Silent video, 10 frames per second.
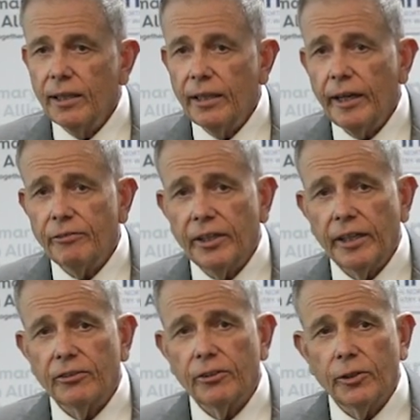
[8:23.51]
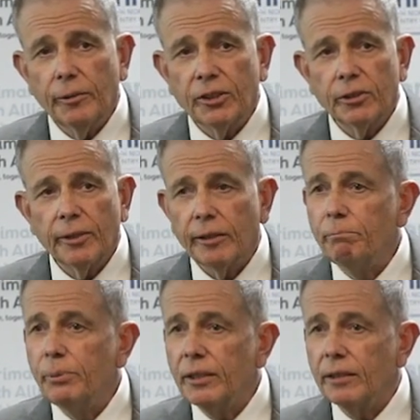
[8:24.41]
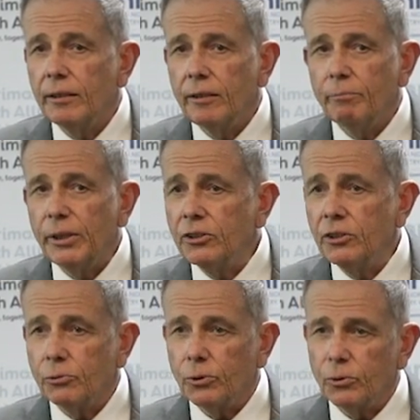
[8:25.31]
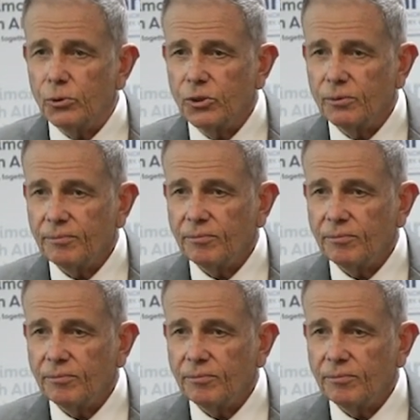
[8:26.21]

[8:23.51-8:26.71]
You have to have agreements about business rules.